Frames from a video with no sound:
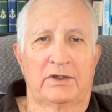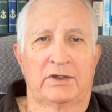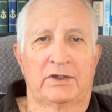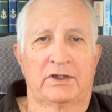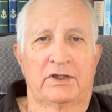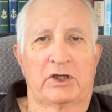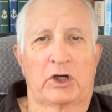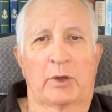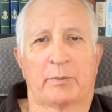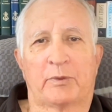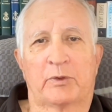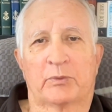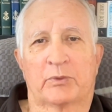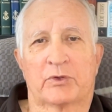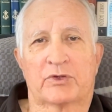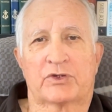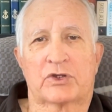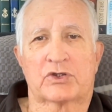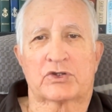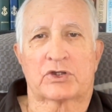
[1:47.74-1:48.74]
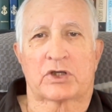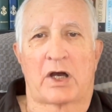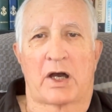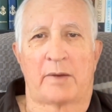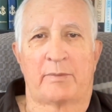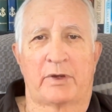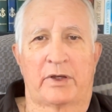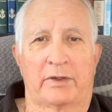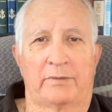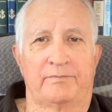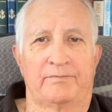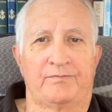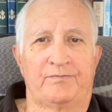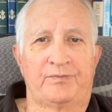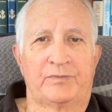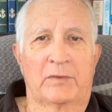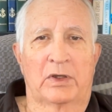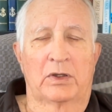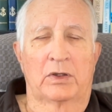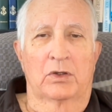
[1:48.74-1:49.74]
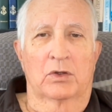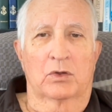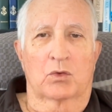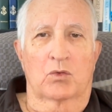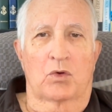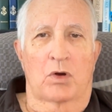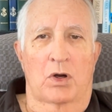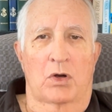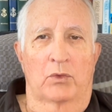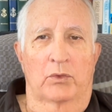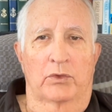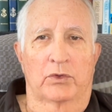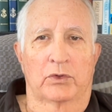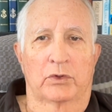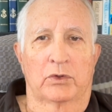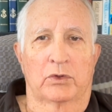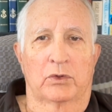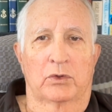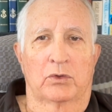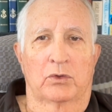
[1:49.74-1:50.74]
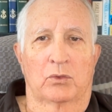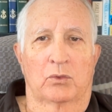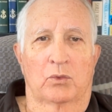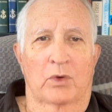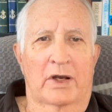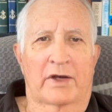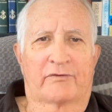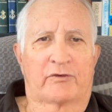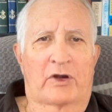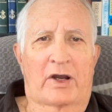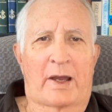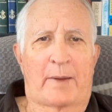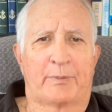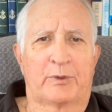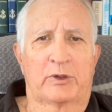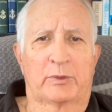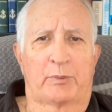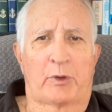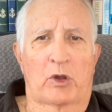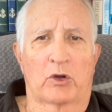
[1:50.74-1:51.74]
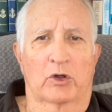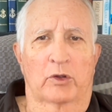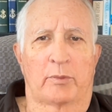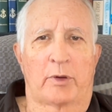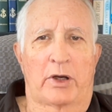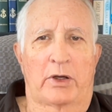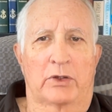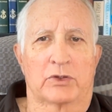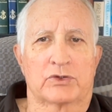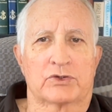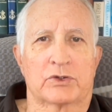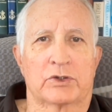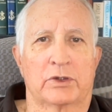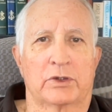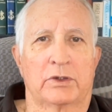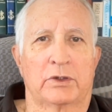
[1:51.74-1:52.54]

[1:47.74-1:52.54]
He opened with this comment, quote, "Whatever happened to polar bears?